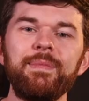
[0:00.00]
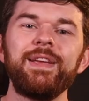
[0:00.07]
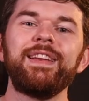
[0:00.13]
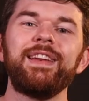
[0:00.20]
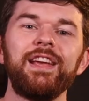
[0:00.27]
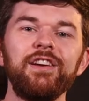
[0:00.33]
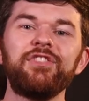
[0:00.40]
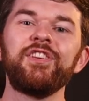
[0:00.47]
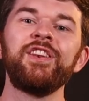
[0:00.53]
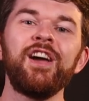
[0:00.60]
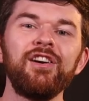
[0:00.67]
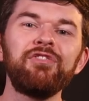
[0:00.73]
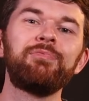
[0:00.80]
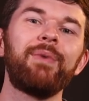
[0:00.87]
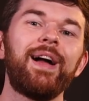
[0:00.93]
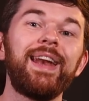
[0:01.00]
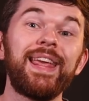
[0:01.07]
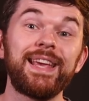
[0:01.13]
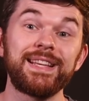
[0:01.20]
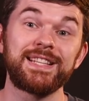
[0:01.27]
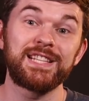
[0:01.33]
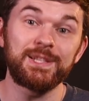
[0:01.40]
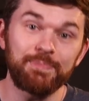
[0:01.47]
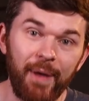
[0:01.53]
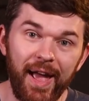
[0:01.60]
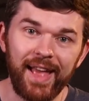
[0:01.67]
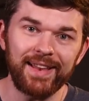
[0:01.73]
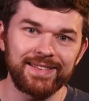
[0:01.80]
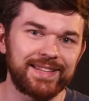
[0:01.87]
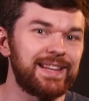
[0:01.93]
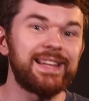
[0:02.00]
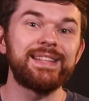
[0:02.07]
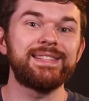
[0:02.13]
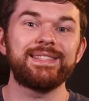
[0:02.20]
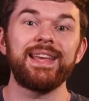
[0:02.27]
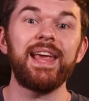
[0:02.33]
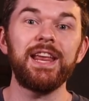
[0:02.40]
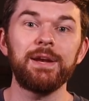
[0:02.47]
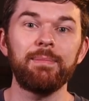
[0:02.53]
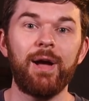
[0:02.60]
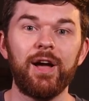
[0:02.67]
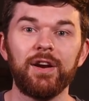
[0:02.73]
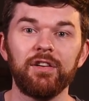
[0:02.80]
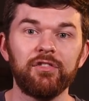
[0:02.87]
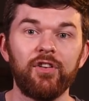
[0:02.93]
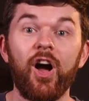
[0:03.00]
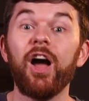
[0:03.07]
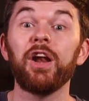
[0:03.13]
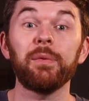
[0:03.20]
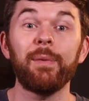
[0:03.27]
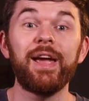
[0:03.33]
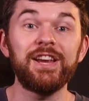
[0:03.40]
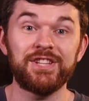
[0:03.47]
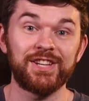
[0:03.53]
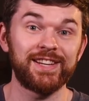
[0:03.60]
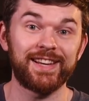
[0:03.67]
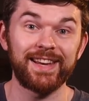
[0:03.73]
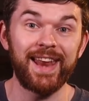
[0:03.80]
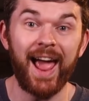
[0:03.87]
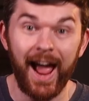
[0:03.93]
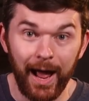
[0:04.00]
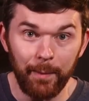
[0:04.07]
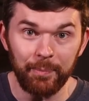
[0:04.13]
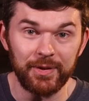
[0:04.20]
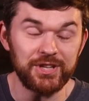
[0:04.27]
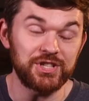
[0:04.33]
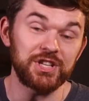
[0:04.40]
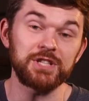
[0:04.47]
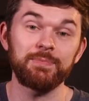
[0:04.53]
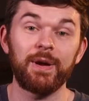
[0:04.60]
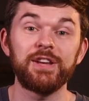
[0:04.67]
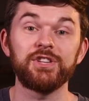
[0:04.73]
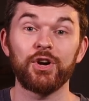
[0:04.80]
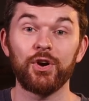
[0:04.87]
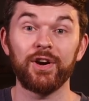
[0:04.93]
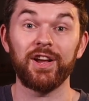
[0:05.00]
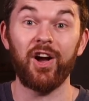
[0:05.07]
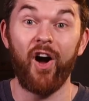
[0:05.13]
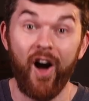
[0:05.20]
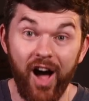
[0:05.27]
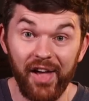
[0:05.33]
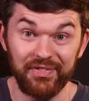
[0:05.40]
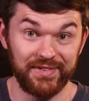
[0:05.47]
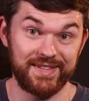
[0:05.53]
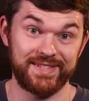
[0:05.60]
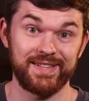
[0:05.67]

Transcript: mean, if enough money is spent, an insane amount of automation can happen just by turning on the